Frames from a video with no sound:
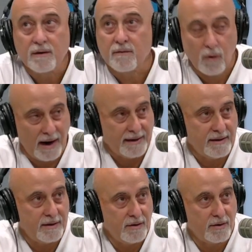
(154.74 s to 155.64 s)
Right.
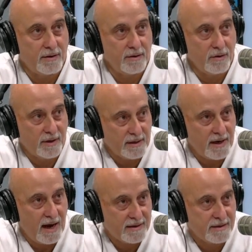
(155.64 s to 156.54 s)
You can
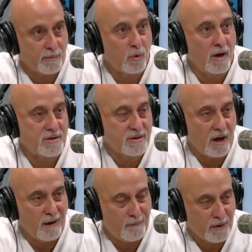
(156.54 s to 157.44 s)
knock some rust
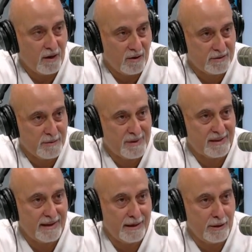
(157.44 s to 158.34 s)
off, but
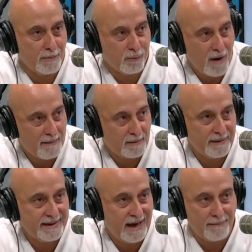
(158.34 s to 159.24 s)
ultimately you're
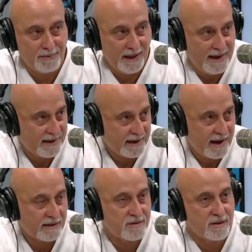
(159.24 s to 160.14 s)
probably not playing
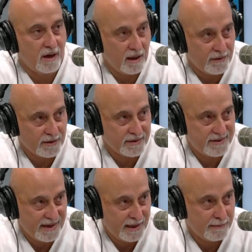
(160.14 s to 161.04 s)
against other
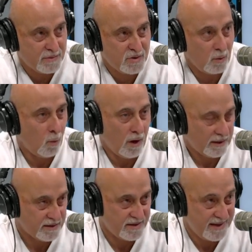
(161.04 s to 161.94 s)
teams'
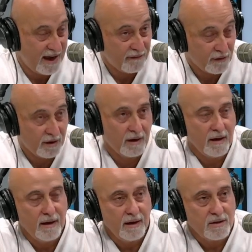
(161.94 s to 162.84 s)
ones ever.
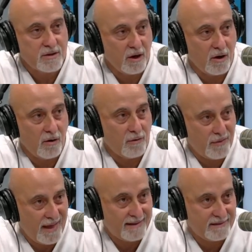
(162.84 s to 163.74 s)
So
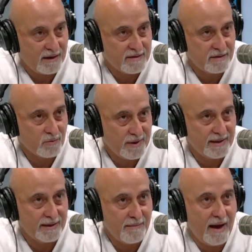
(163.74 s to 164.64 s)
that doesn't
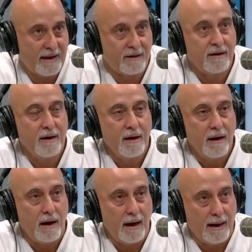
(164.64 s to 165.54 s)
really matter.
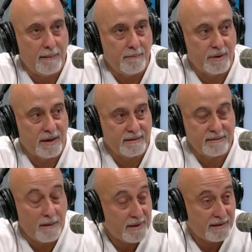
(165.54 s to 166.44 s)
But
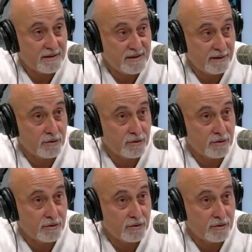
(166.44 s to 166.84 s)
the Steelers